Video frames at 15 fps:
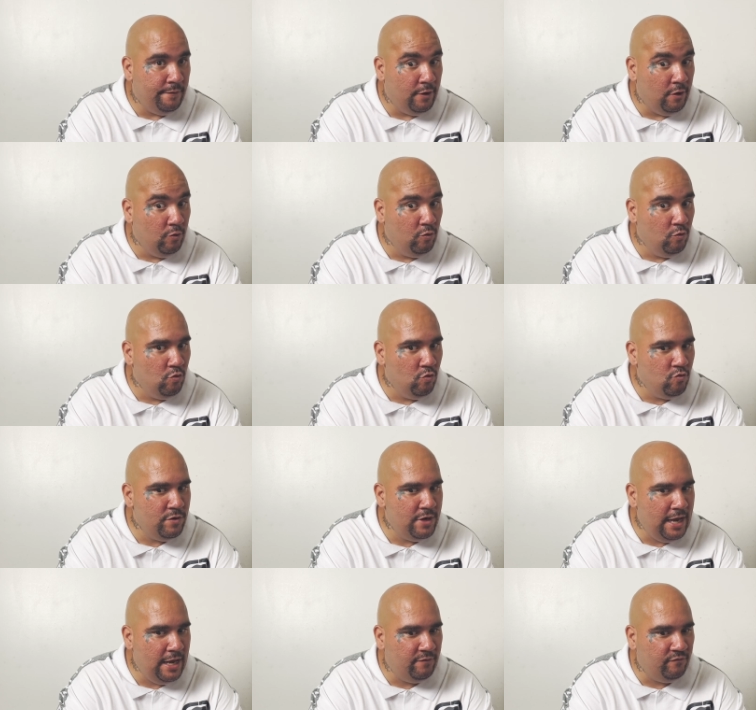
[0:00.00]
No,
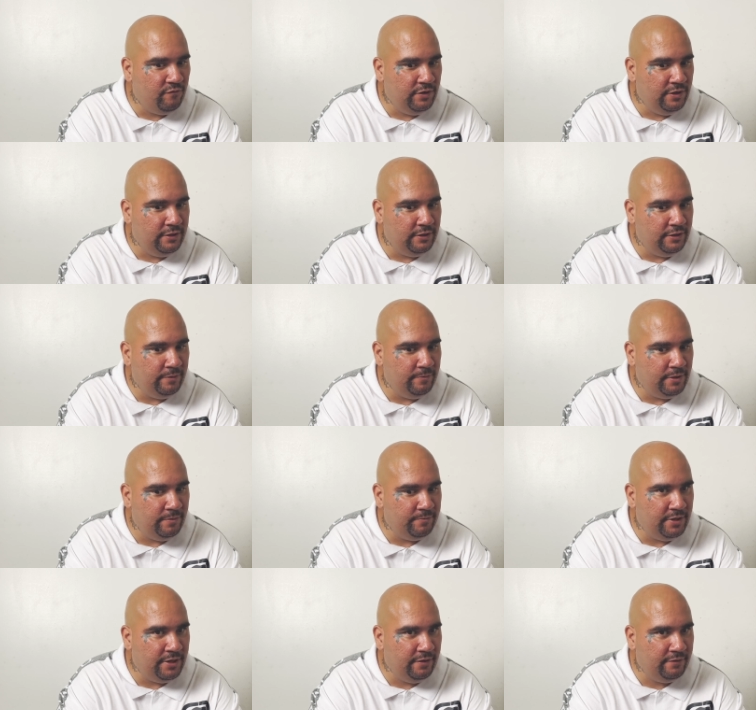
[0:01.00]
not really, but
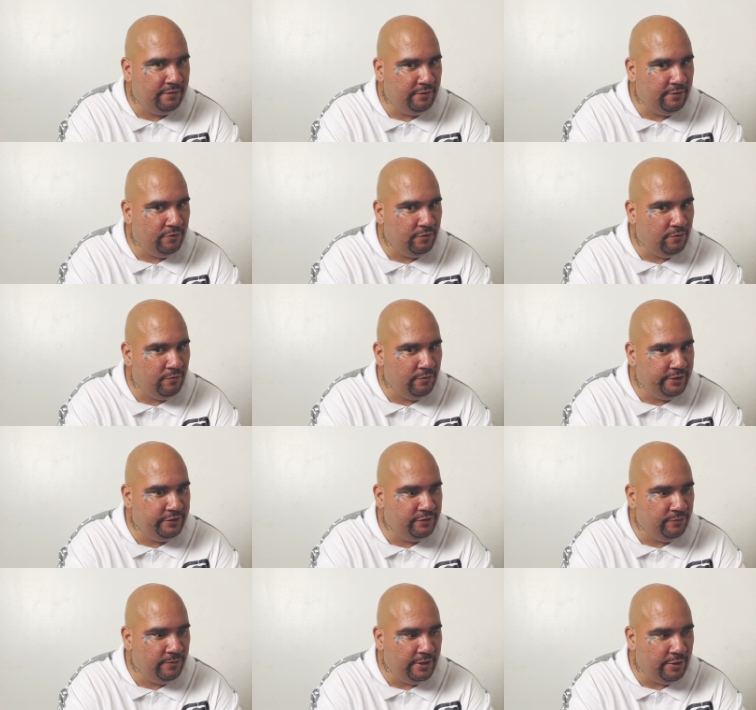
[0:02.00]
I'm guessing you're going
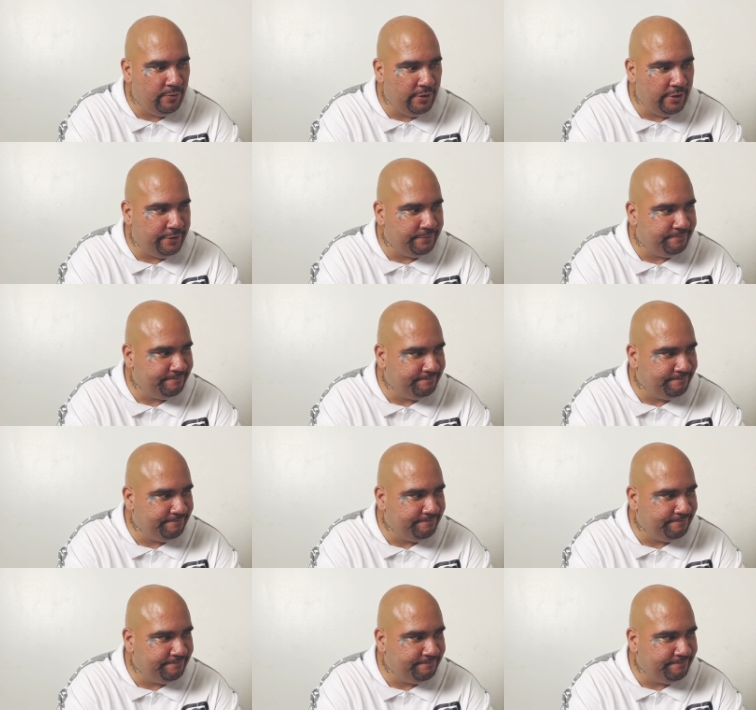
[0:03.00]
to anyway.